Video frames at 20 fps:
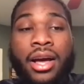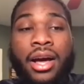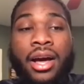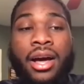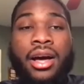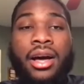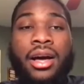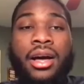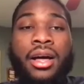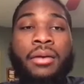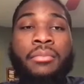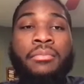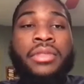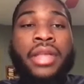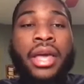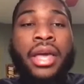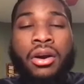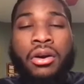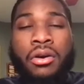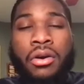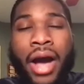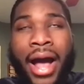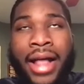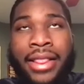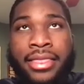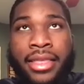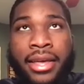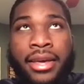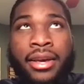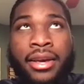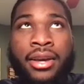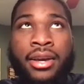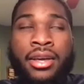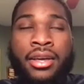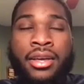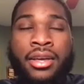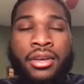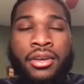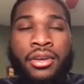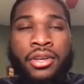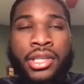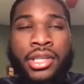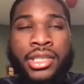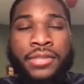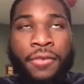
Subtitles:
Now I think as